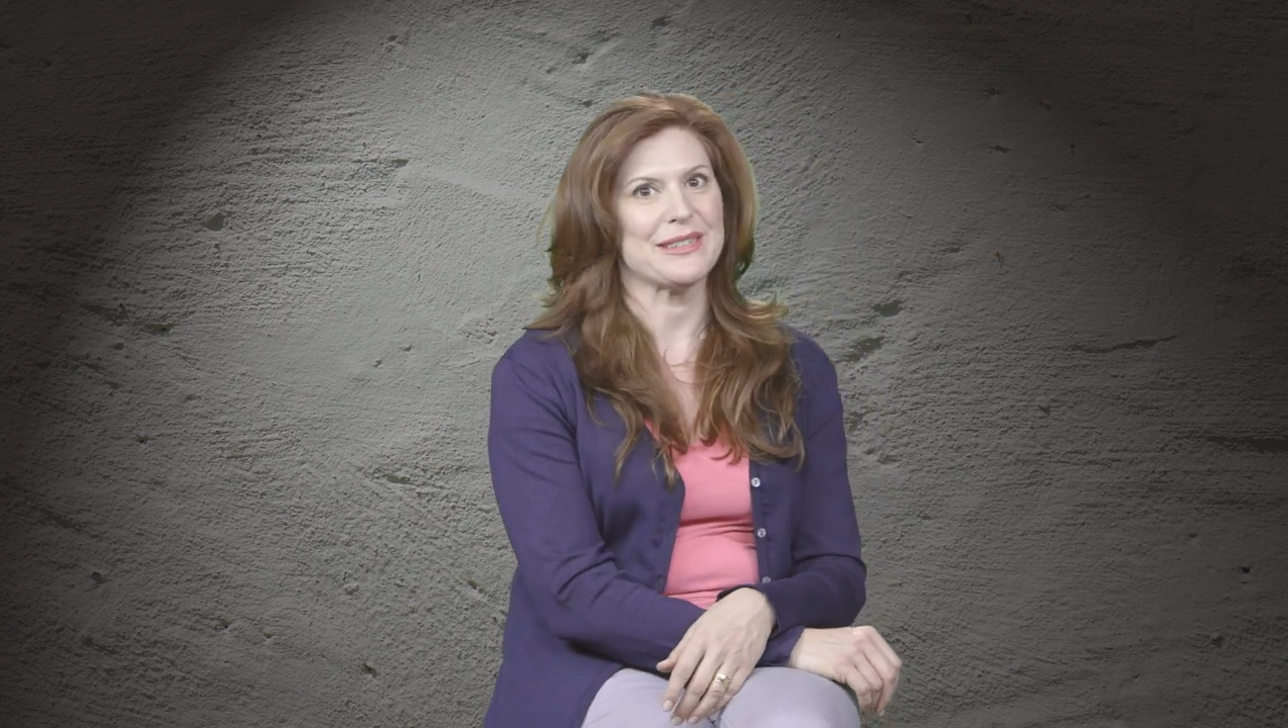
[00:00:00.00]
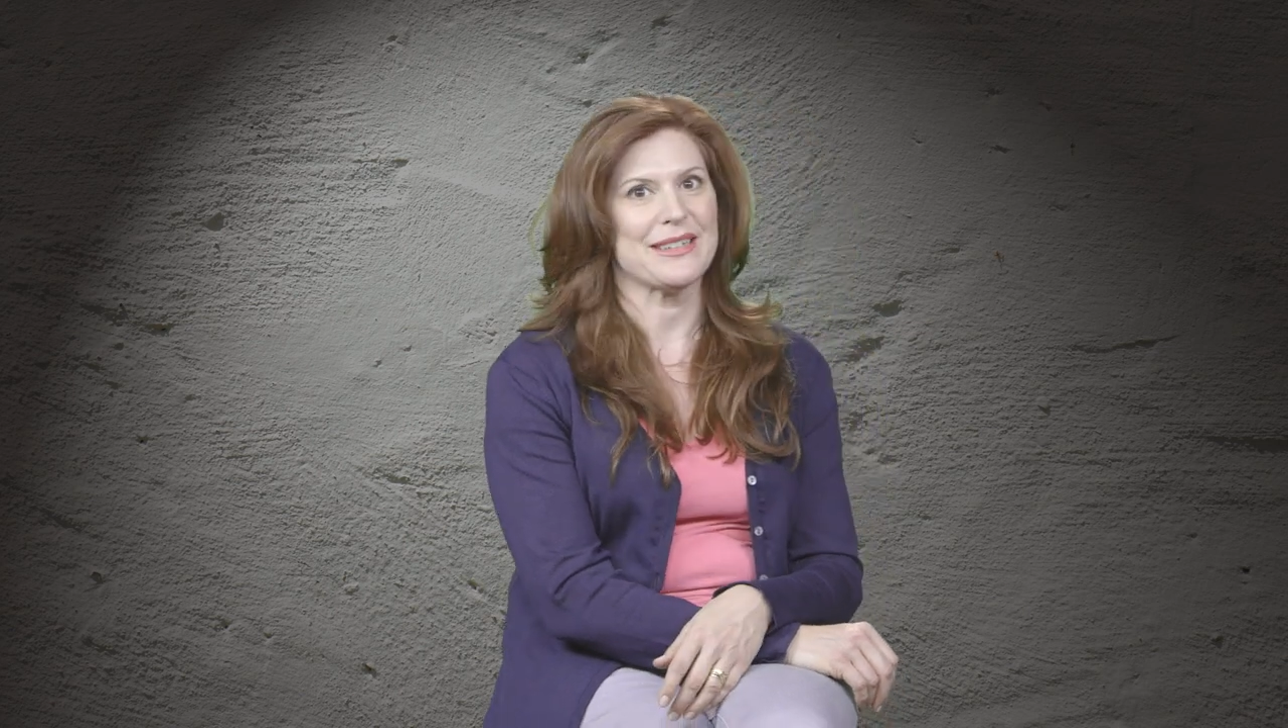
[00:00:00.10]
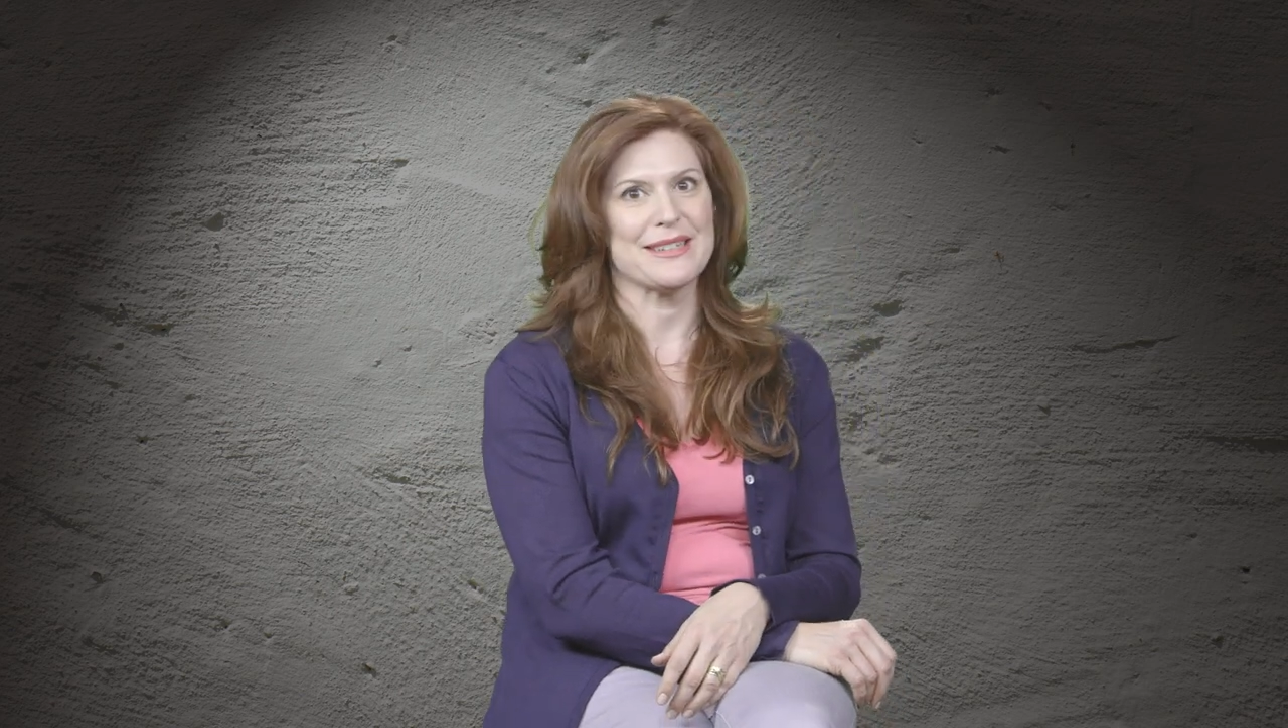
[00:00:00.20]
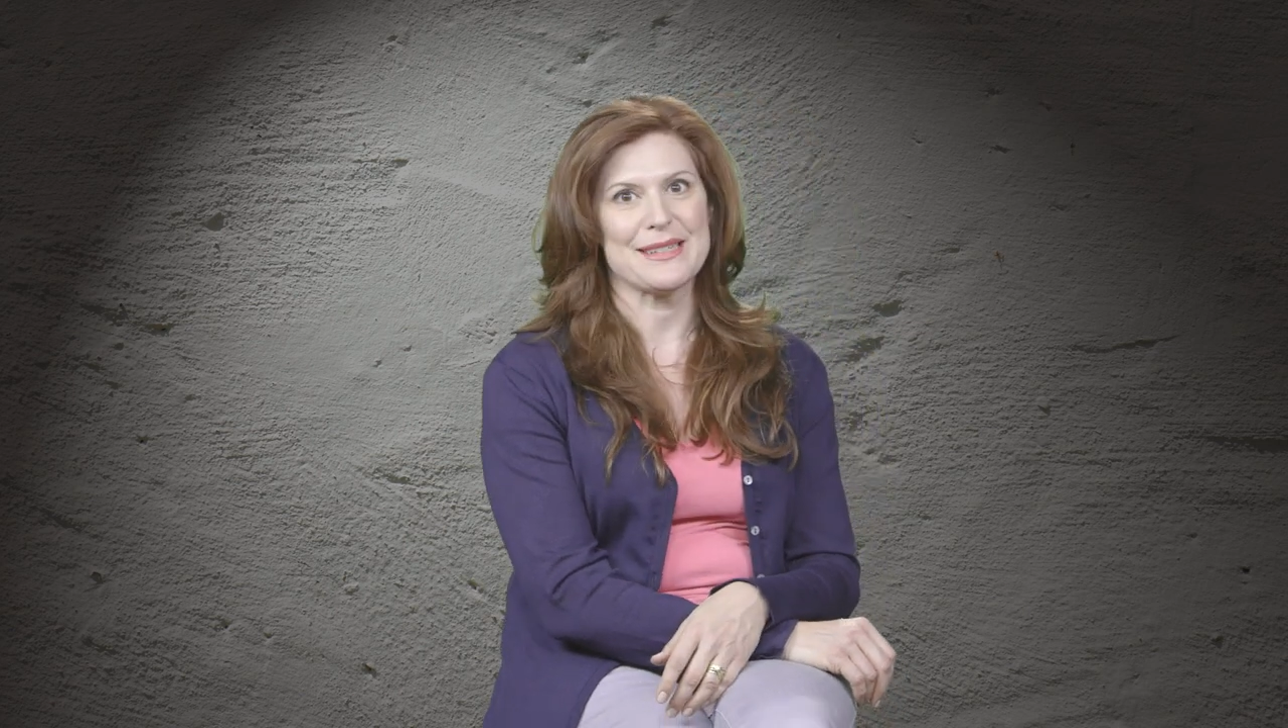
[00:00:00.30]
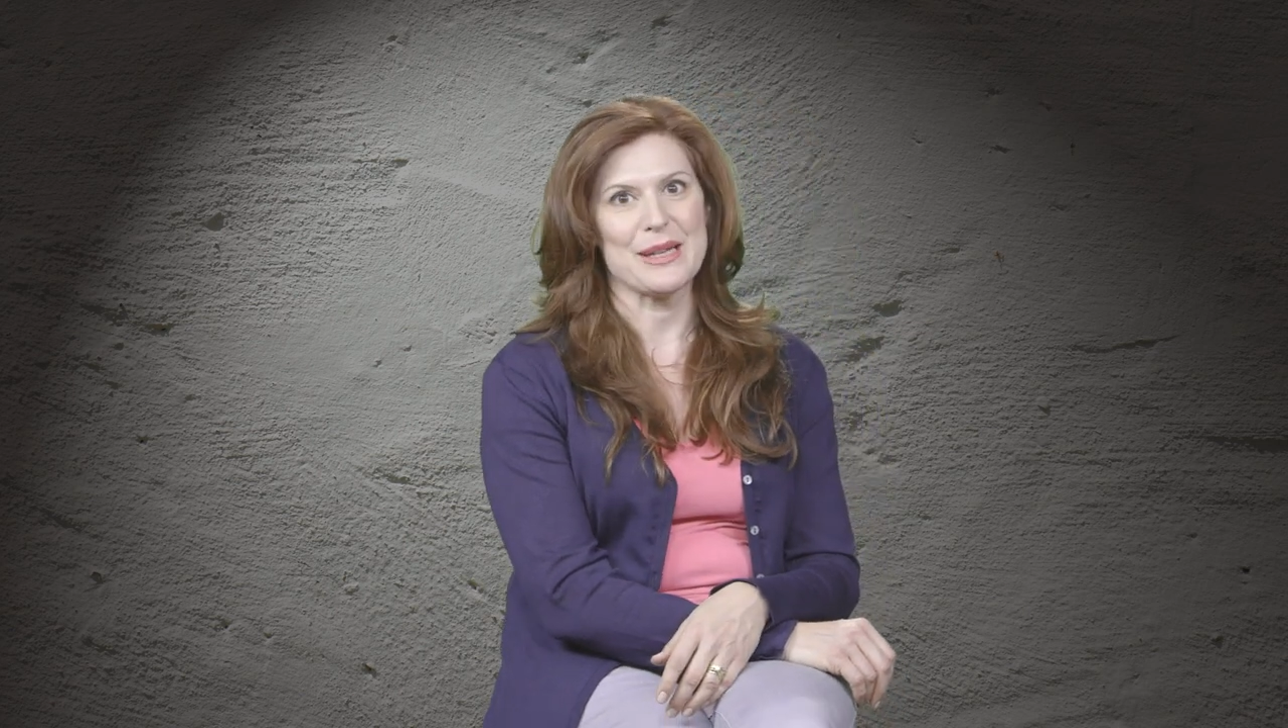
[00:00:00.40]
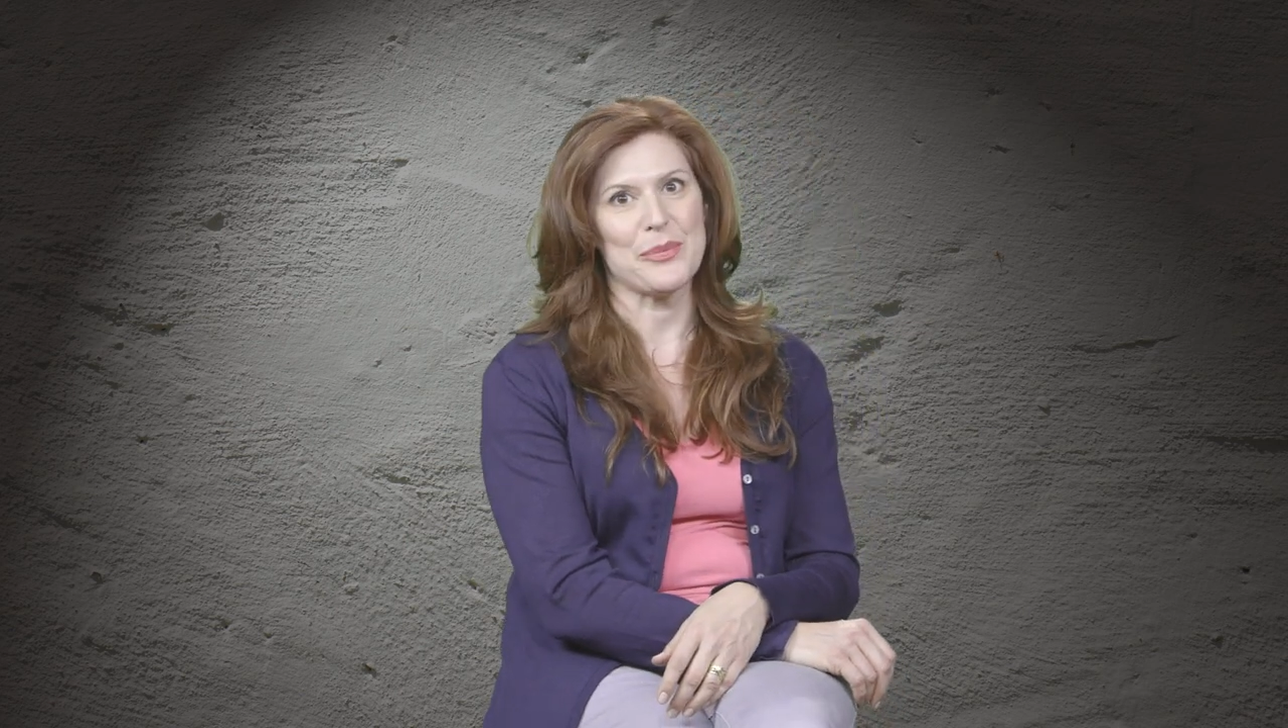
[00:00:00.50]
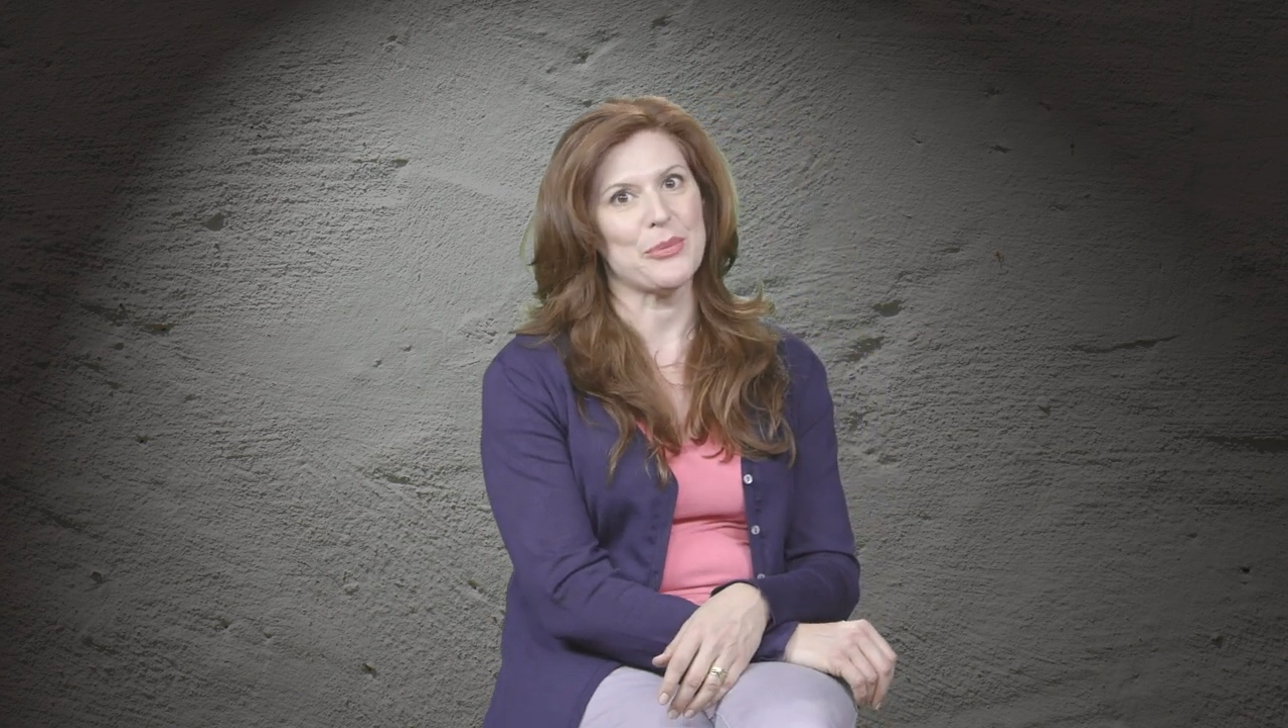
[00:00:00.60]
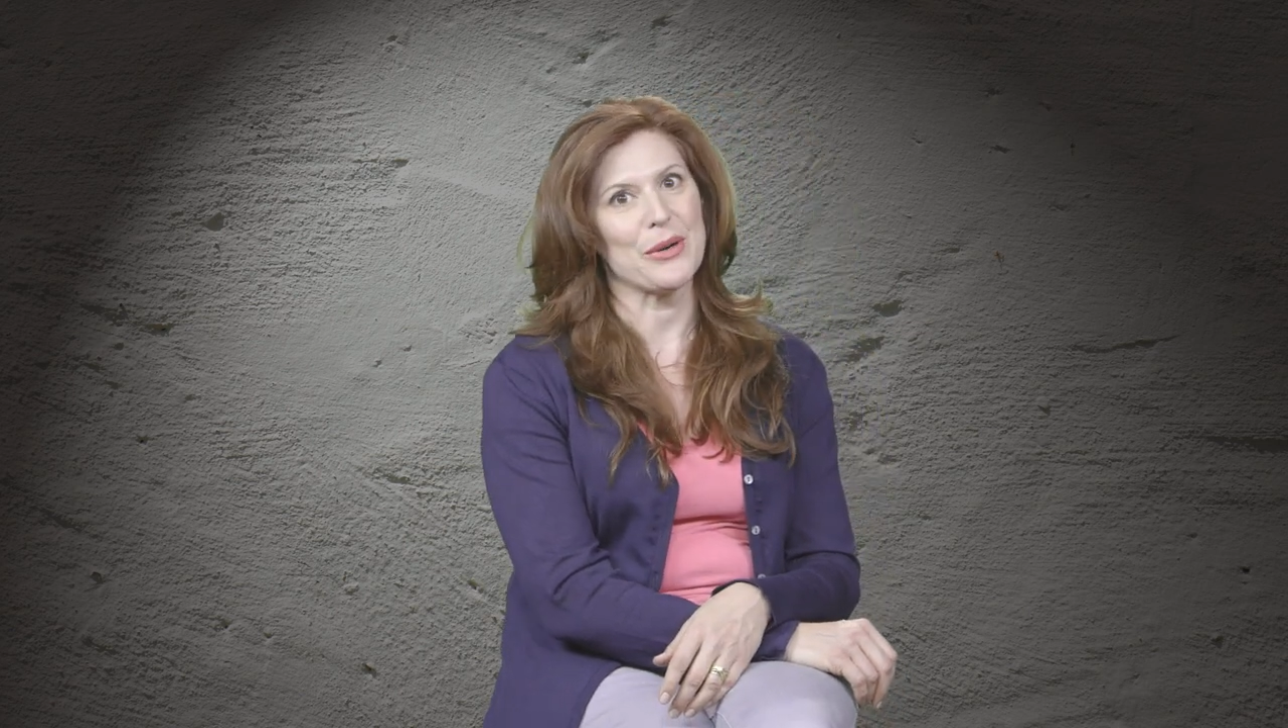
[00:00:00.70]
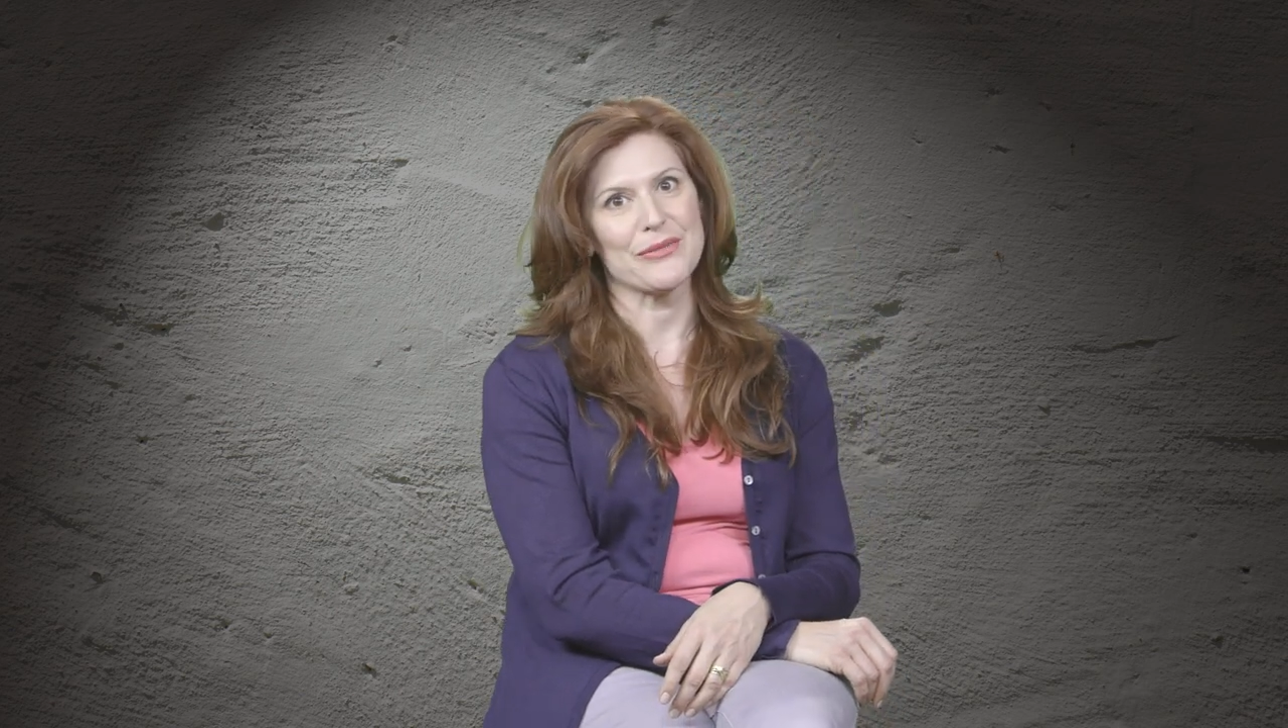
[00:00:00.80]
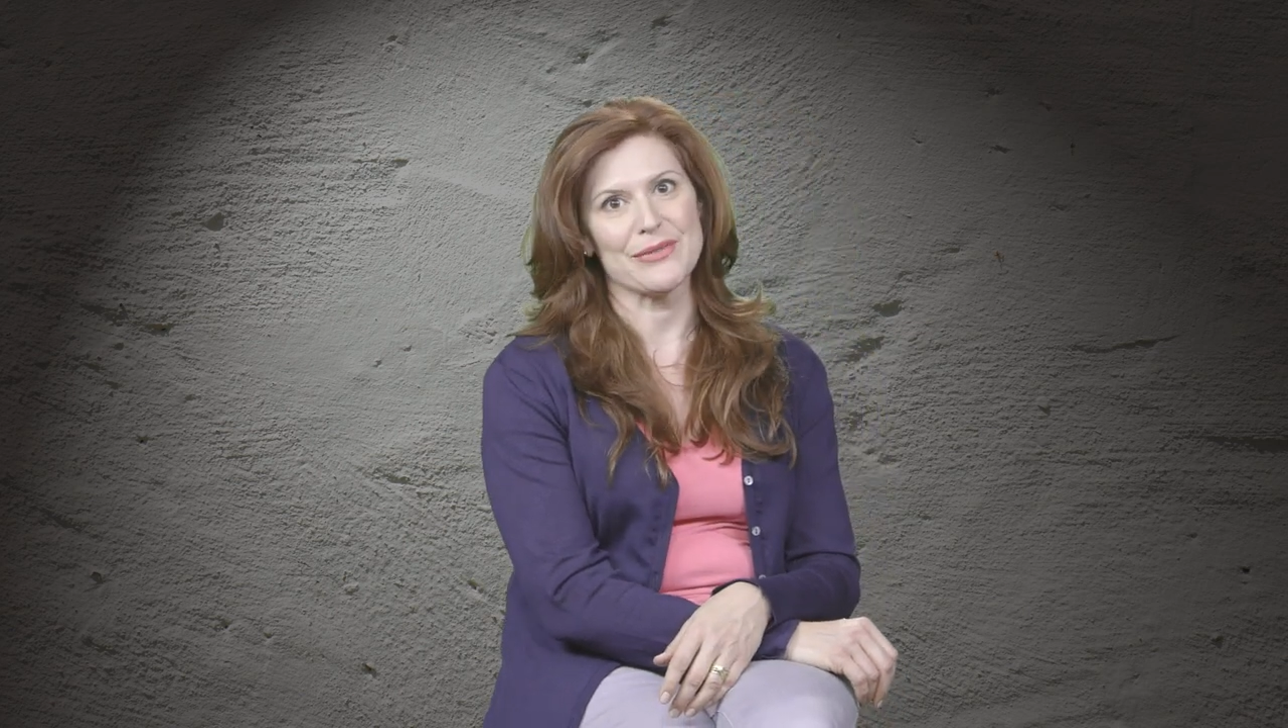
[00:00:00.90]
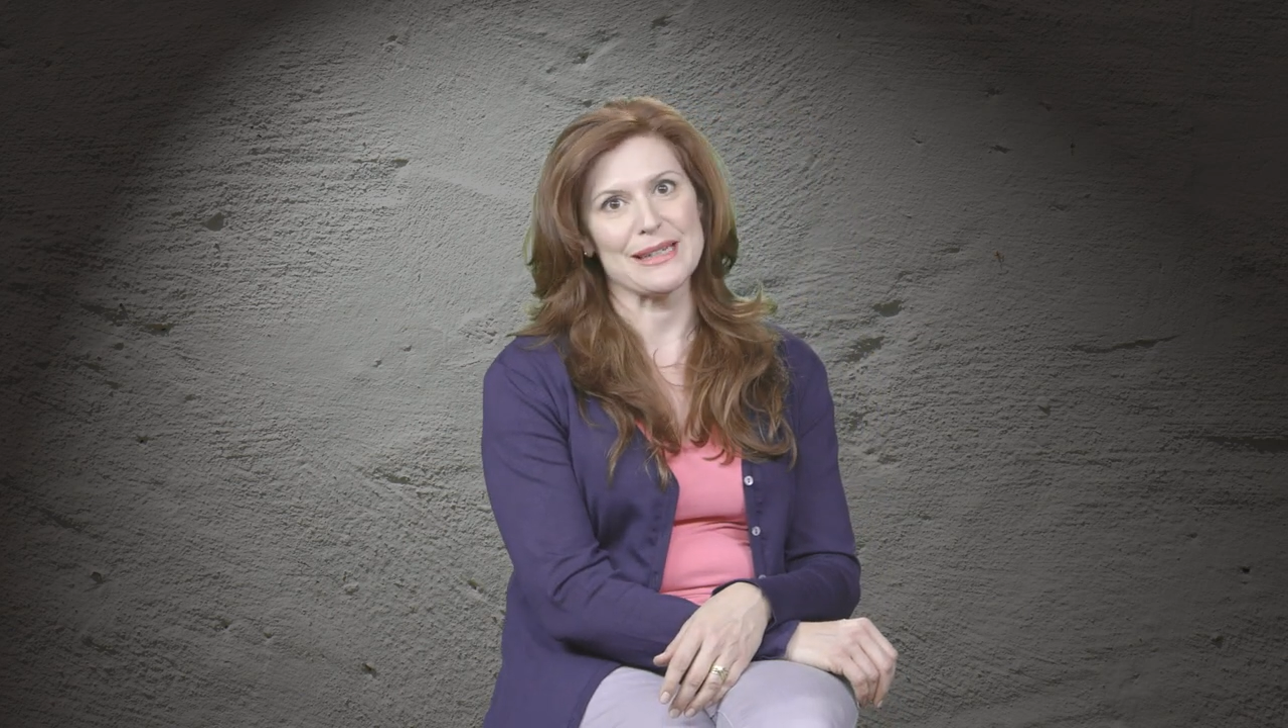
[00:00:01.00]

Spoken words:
nonstop pork